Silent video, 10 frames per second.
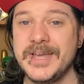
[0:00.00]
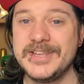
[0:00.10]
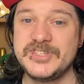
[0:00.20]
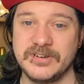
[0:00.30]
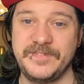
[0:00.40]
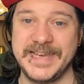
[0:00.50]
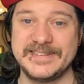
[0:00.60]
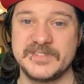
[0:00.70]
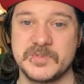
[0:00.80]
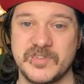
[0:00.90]
don't forget to
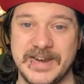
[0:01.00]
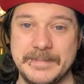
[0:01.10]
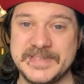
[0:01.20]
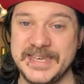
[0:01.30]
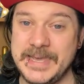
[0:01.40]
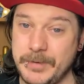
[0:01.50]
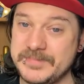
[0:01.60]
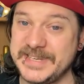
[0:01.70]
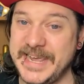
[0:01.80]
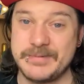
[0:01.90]
subscribe so you can keep up
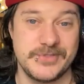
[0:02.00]
to date with